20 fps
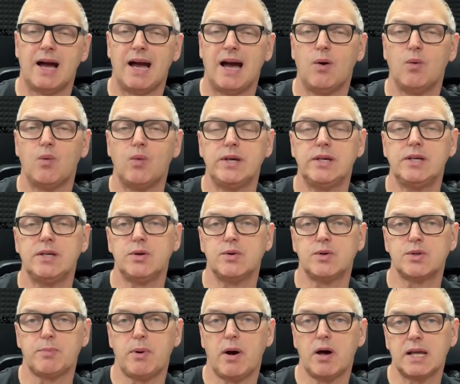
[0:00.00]
how we
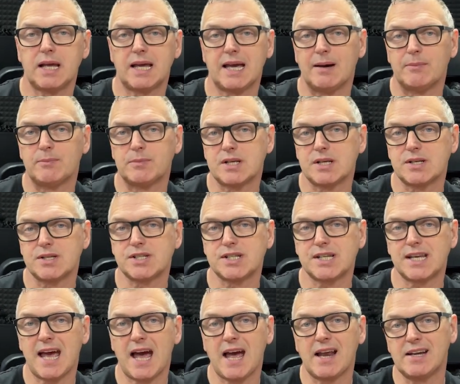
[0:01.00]
use Polycam to
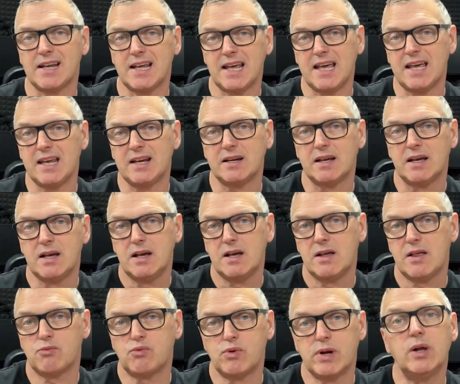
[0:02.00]
scan in
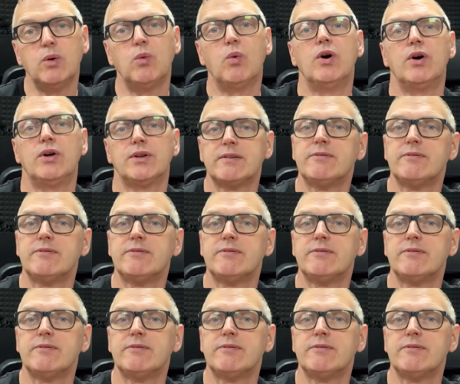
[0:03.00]
real world